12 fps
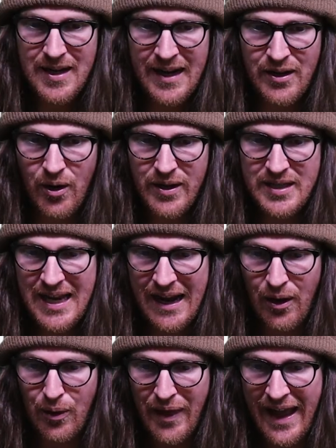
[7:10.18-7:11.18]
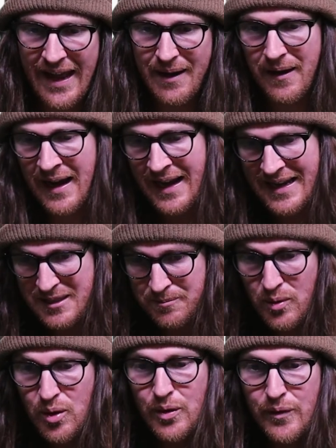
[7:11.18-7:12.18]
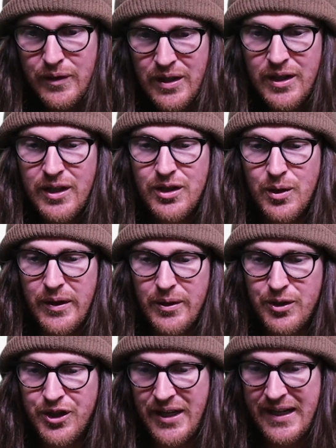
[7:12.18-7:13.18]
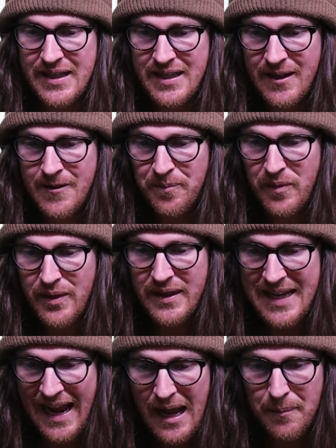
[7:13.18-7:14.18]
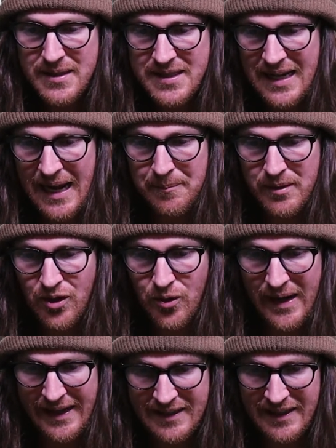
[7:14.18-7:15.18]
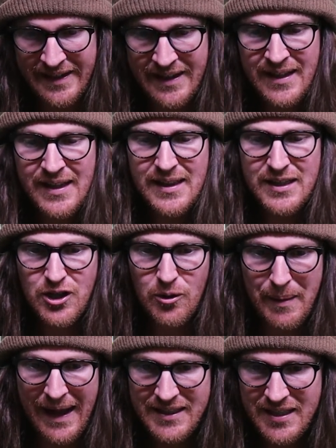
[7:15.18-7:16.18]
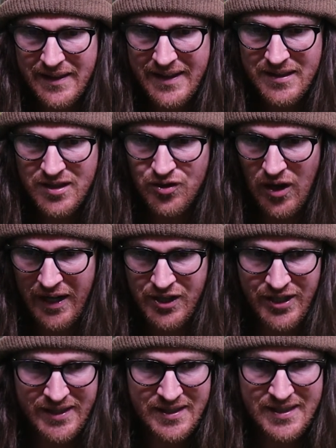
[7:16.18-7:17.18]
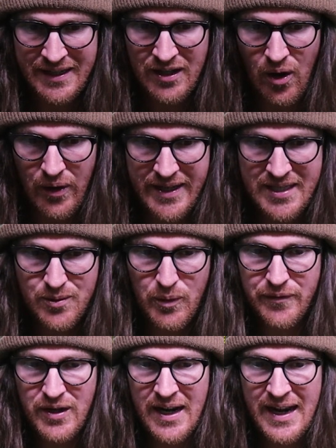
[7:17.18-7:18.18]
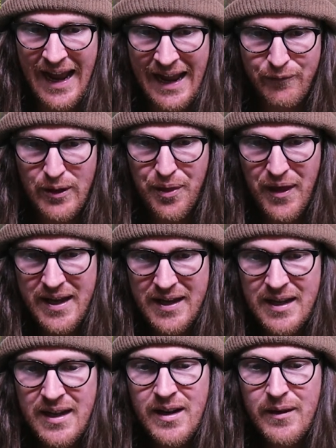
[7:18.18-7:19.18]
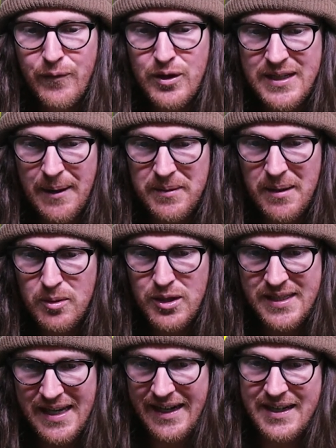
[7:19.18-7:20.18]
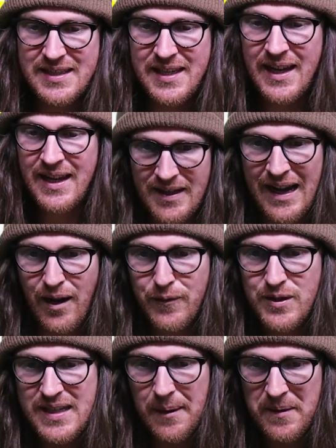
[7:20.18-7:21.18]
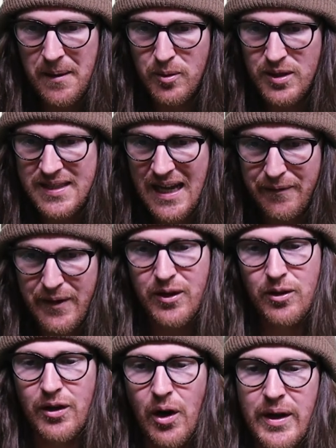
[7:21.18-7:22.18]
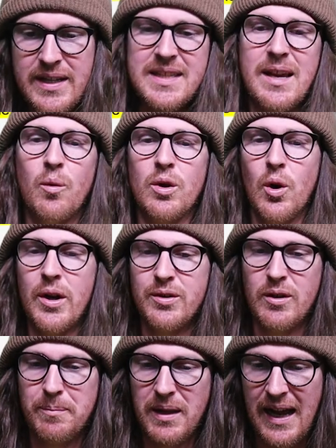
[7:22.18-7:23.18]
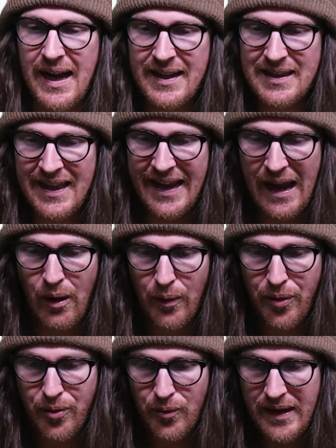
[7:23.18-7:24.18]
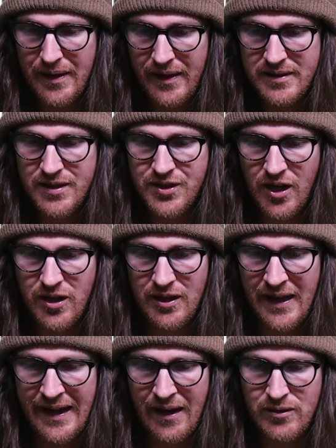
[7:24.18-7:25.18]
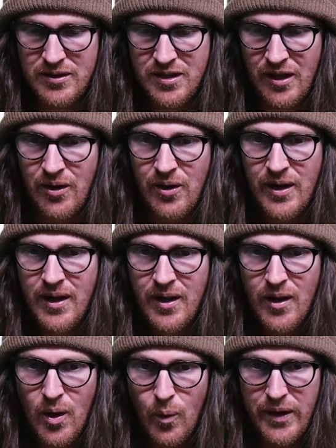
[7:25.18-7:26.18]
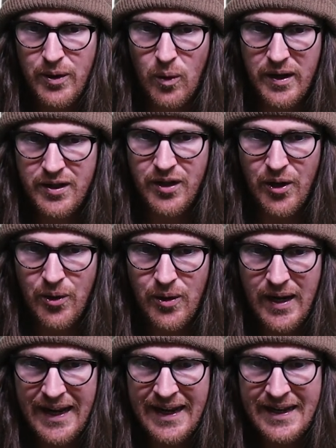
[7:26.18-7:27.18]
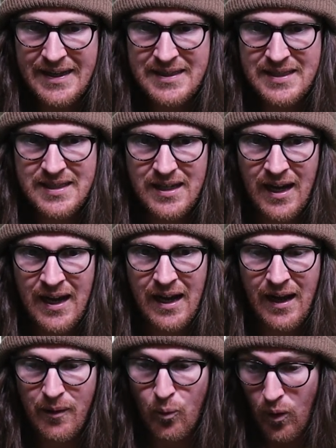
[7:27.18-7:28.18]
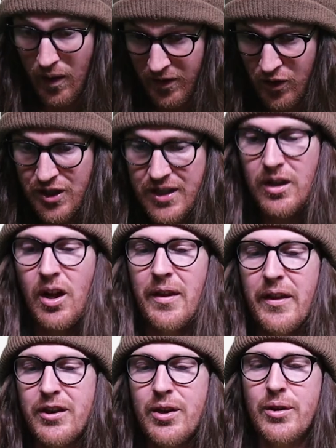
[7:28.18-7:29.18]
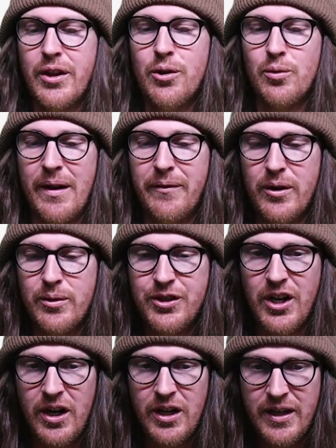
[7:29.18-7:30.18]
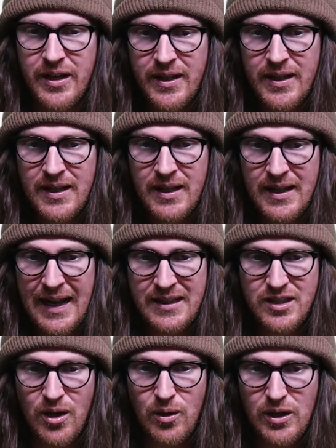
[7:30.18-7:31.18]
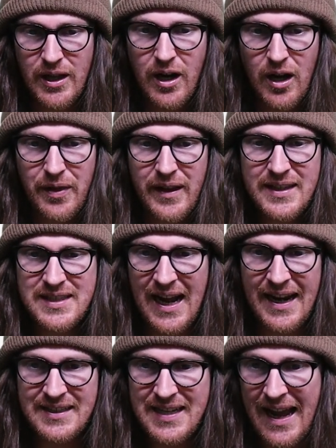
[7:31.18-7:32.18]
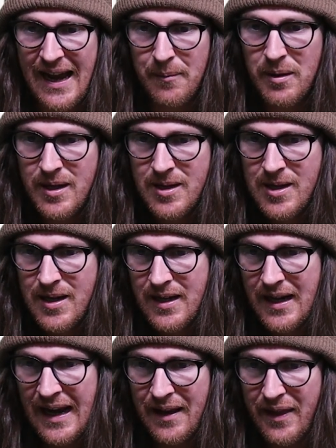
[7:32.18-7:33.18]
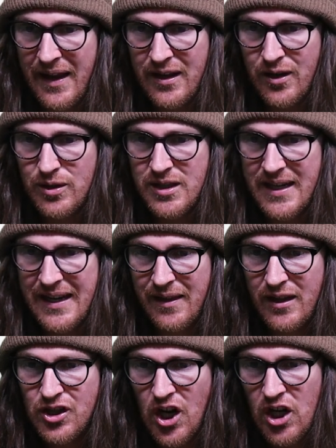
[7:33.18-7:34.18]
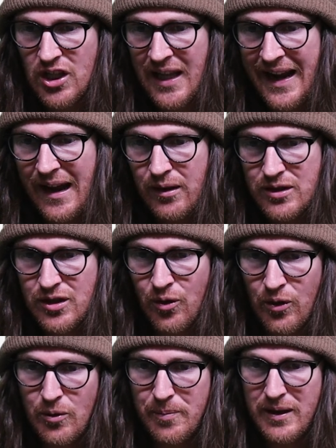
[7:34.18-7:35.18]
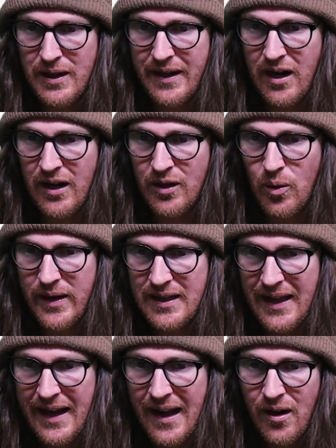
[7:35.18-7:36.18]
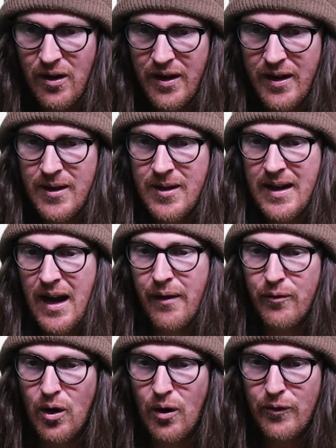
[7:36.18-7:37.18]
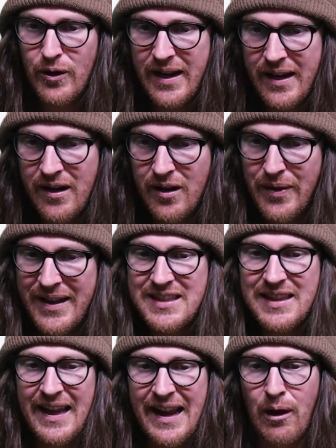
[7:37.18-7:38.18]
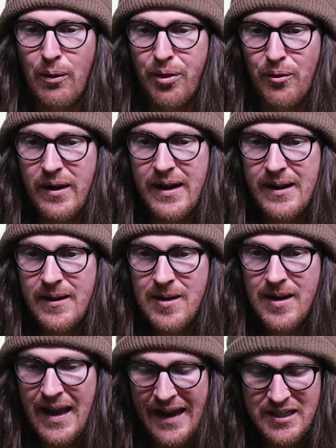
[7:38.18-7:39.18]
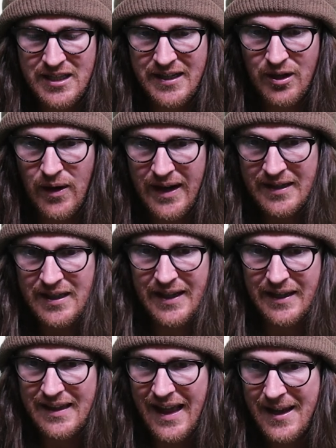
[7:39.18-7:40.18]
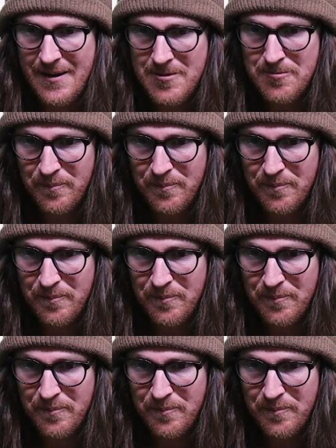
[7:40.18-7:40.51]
and notice how that is moved to a new sheet. The tab is named correctly. Let's go back to the instructions and notice we've done everything for step number 6. Now for step number 7, you'll notice that we're going to apply layout 3. That's a chart layout. So what you want to do is, you're still on the 2Q revenue chart. And so click on the design tab, and then you'll see in the chart layouts group, click on quick layout, hover over here, that's layout 3. Excellent, go ahead and click that.